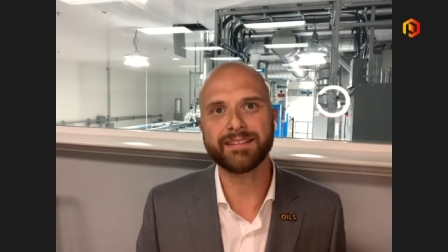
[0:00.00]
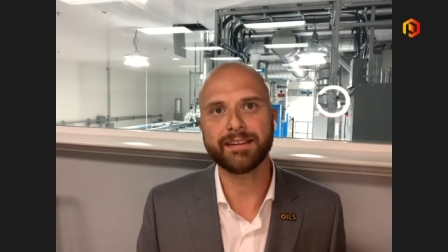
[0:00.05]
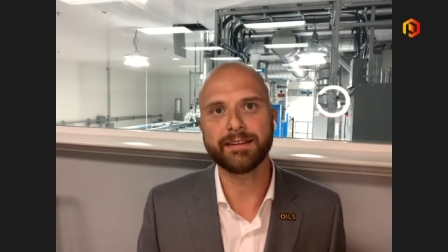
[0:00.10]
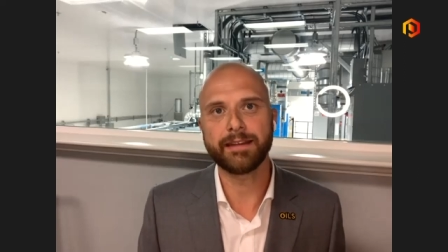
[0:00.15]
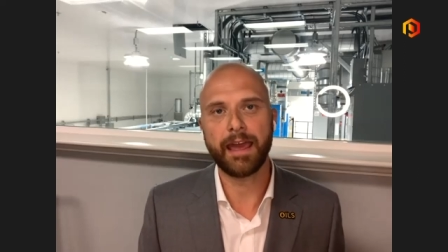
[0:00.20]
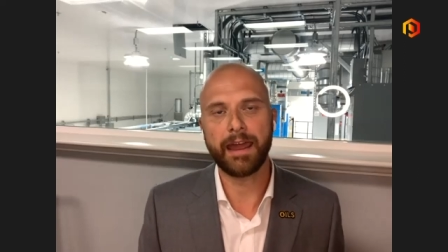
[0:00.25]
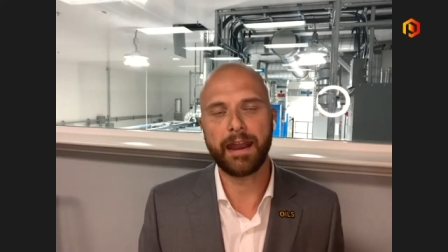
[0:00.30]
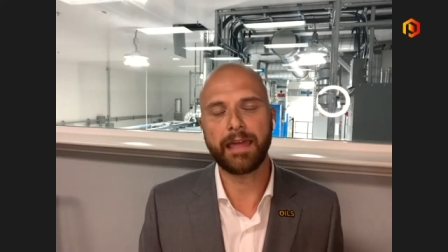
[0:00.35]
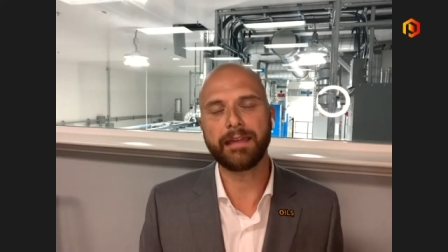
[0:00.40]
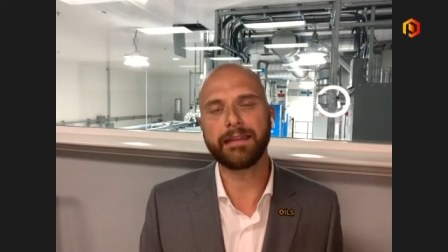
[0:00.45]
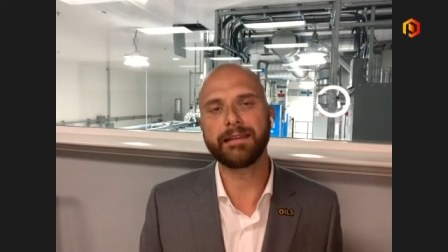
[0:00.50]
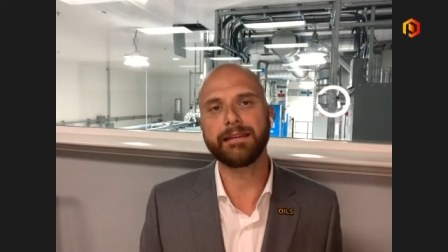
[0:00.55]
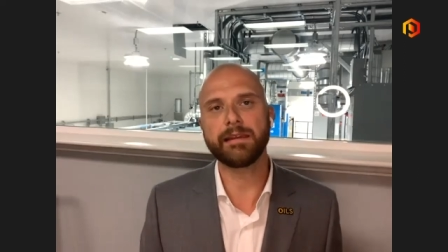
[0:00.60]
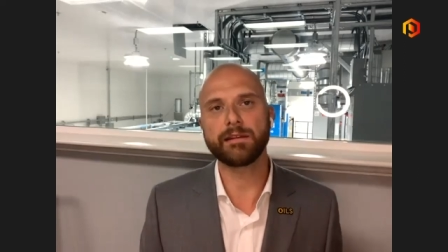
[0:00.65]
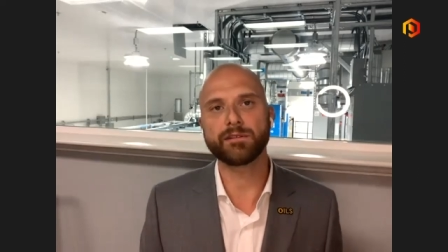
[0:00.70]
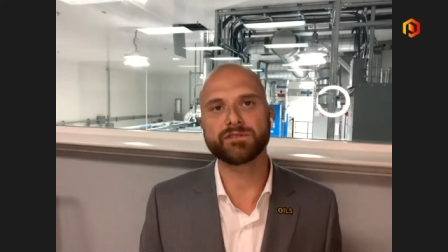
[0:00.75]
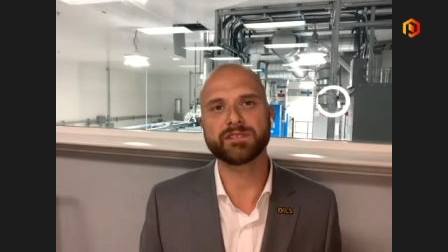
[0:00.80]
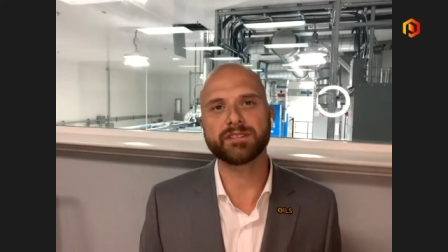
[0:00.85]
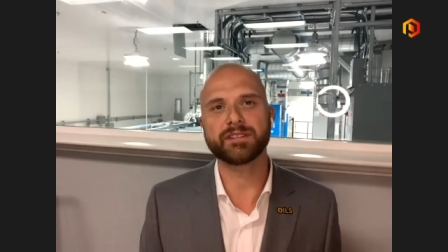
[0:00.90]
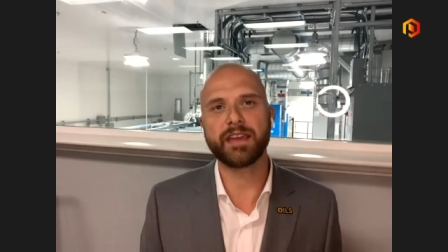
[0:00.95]
And, and I think
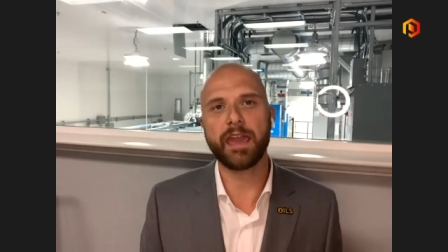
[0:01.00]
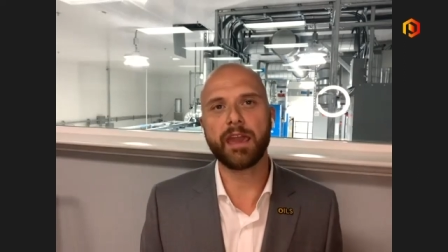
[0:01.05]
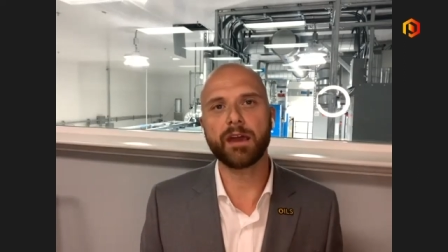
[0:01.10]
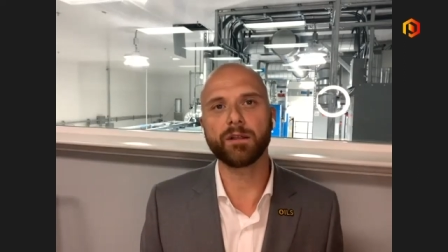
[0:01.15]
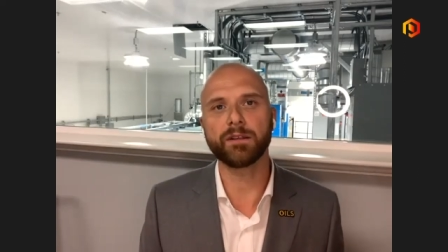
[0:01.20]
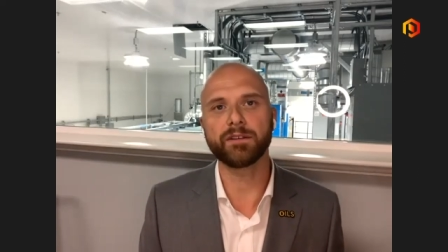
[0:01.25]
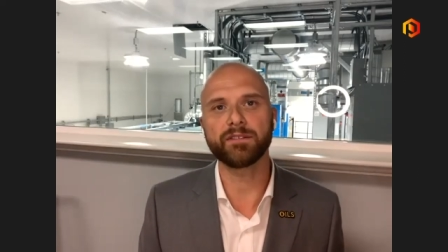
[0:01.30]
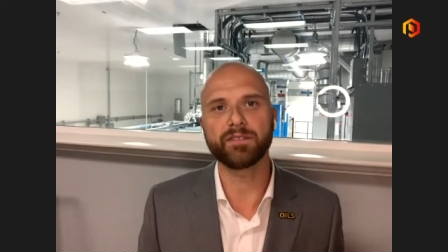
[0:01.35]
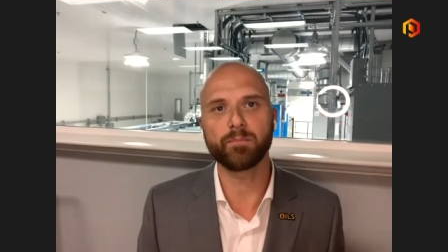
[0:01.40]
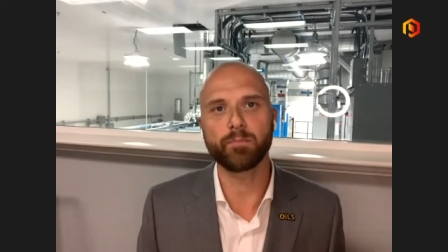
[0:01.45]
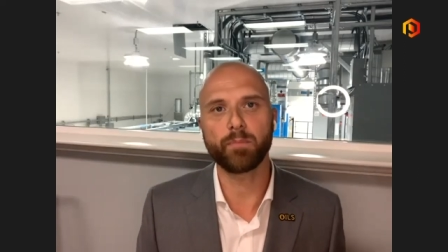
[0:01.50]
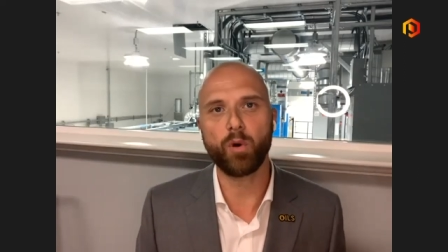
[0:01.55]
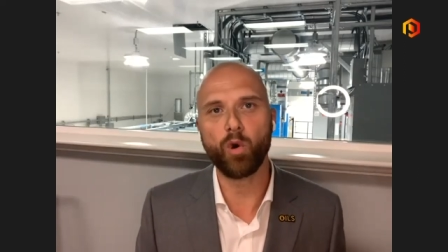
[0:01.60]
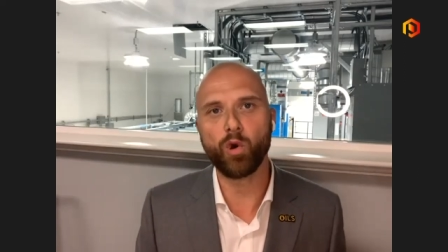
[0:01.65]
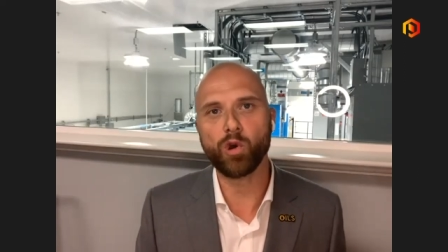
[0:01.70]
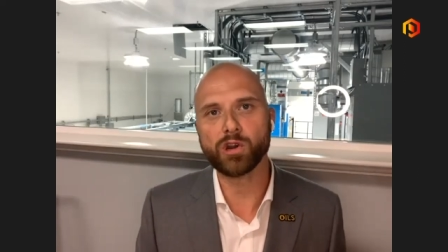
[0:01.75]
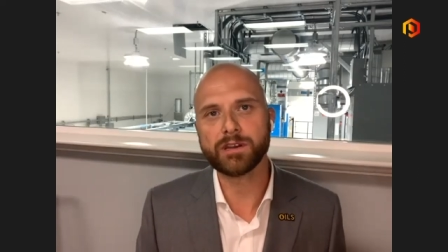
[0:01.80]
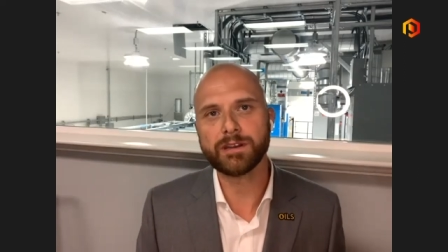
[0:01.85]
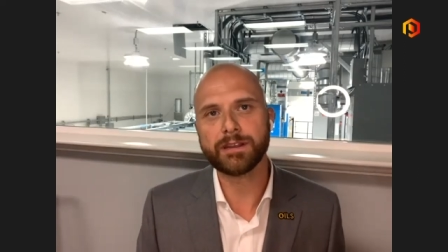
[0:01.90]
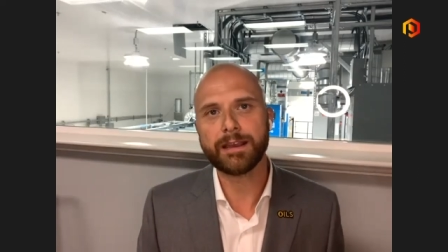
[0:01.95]
you know scale is
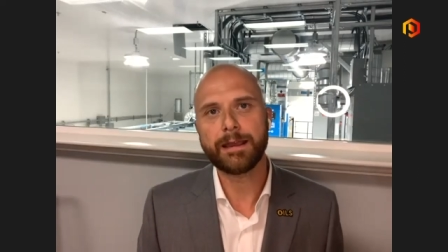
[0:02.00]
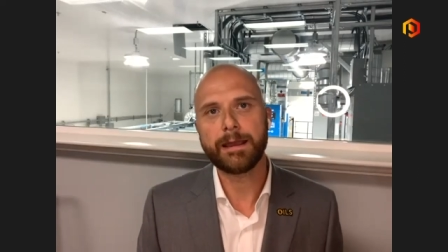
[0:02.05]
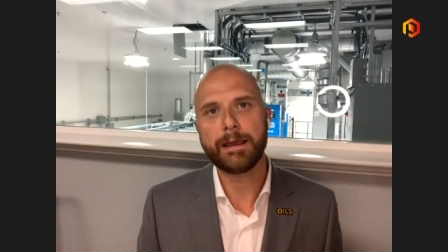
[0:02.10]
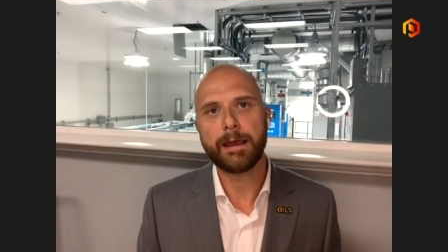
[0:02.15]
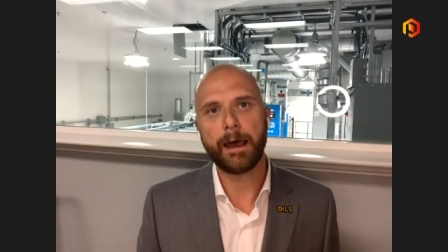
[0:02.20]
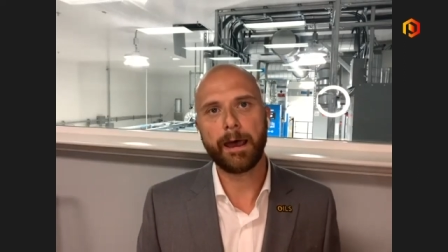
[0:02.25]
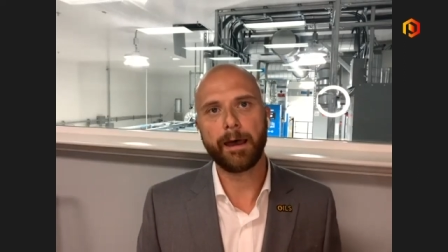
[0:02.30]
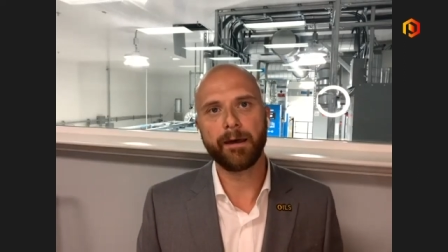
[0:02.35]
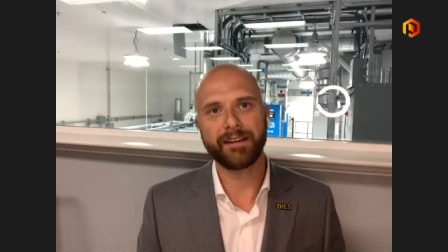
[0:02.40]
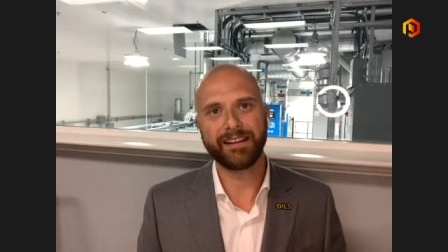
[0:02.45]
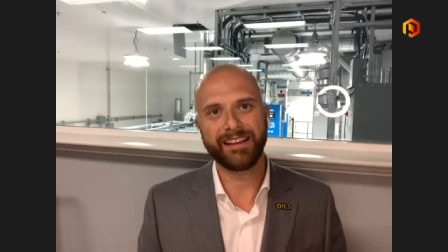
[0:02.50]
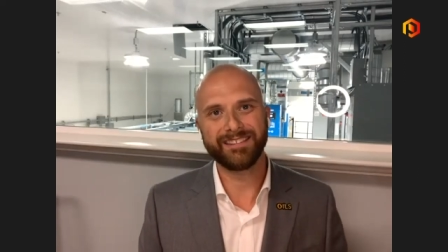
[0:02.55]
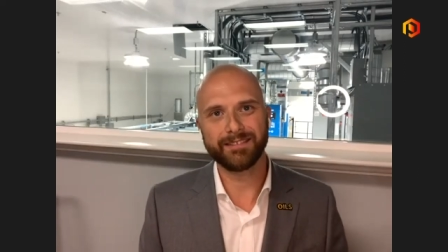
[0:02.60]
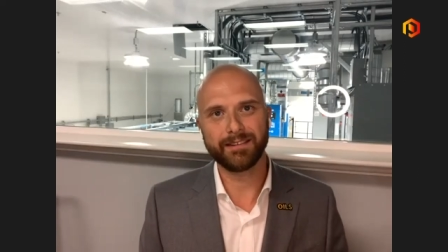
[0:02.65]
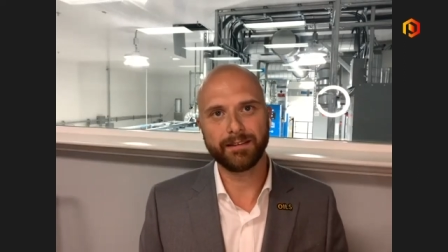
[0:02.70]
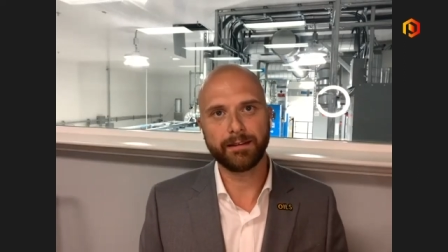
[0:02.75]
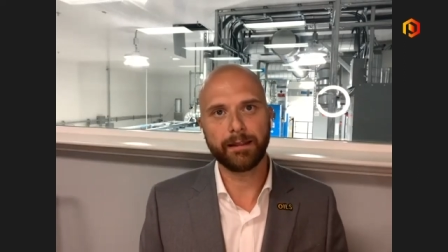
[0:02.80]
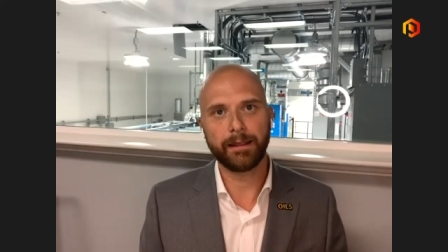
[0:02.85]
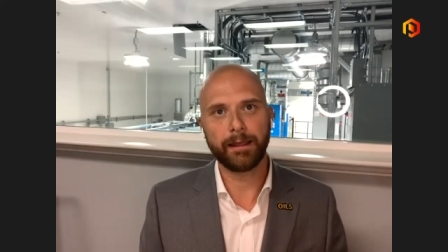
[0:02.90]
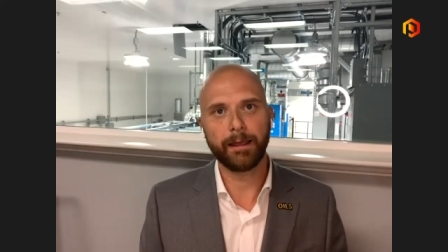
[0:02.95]
important
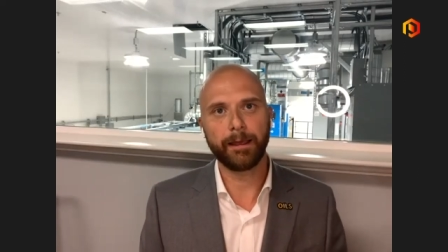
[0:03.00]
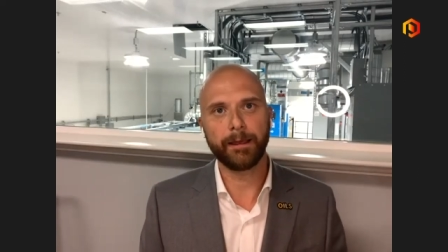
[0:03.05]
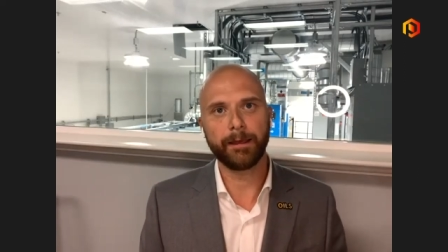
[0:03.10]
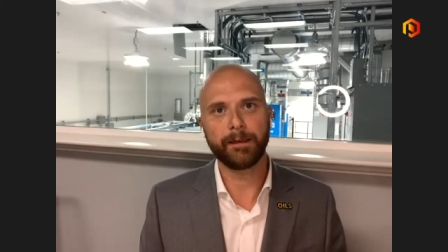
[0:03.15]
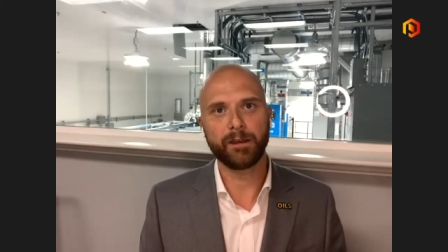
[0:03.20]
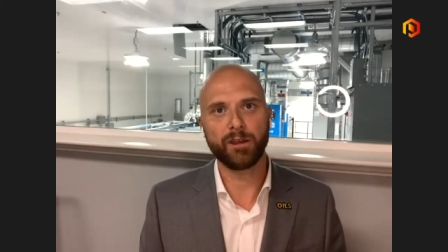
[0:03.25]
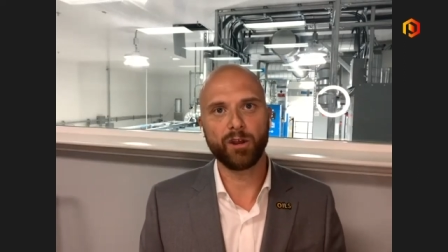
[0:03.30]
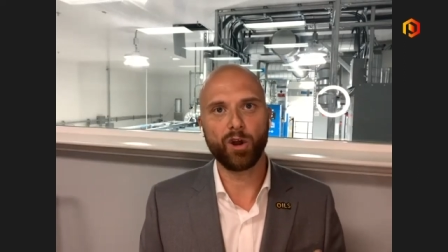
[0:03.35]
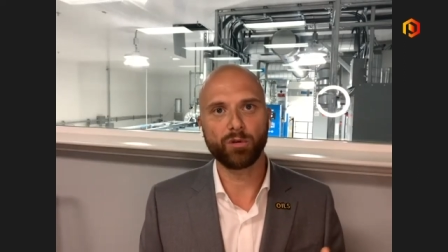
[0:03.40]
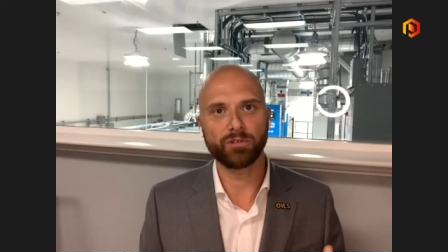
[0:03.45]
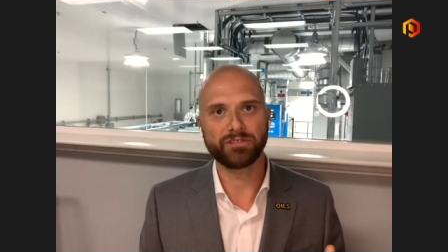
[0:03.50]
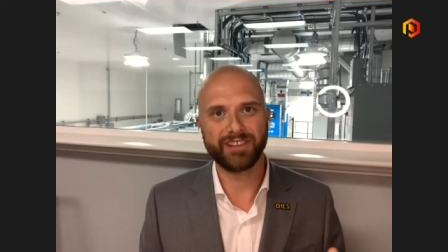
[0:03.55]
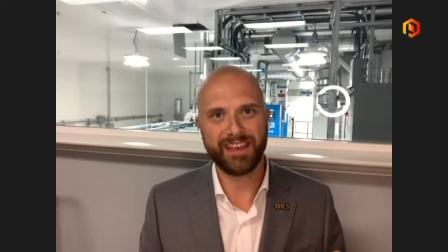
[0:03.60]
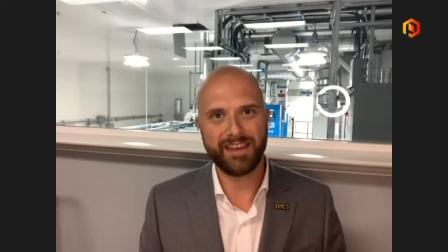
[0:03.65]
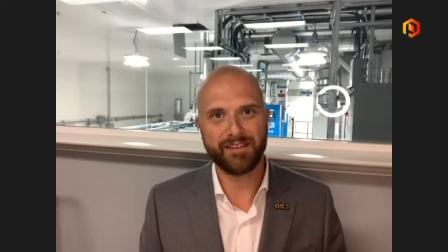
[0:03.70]
because uh, uh, you know obviously